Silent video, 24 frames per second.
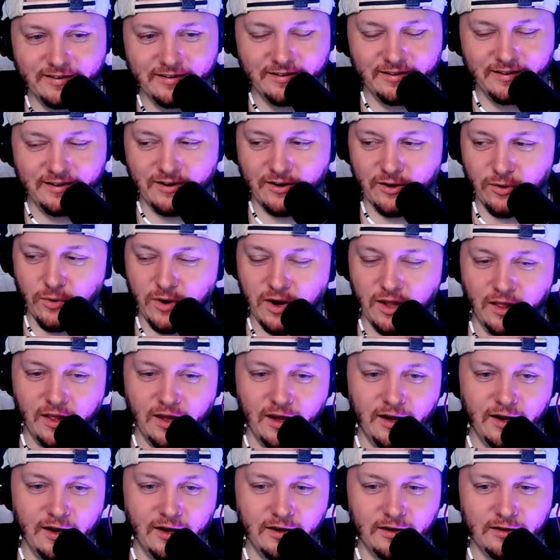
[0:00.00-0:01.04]
Oh,
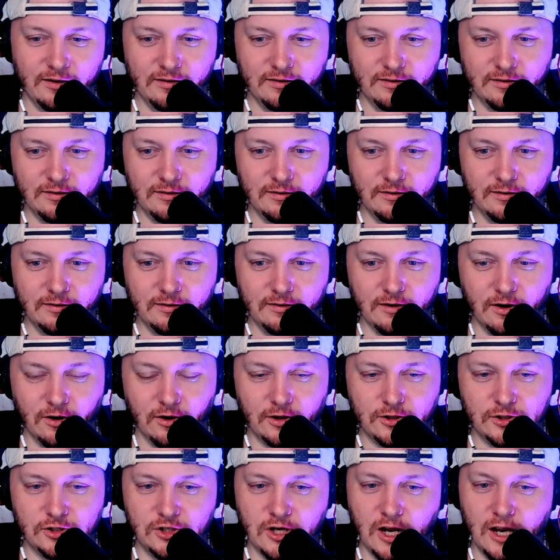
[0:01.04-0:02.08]
well, they're
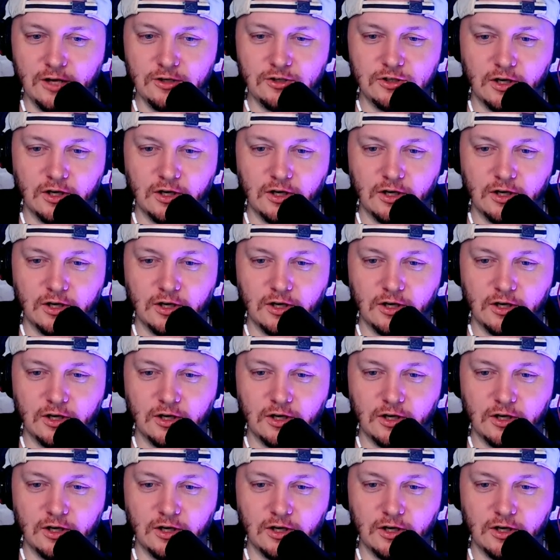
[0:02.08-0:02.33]
exchanging a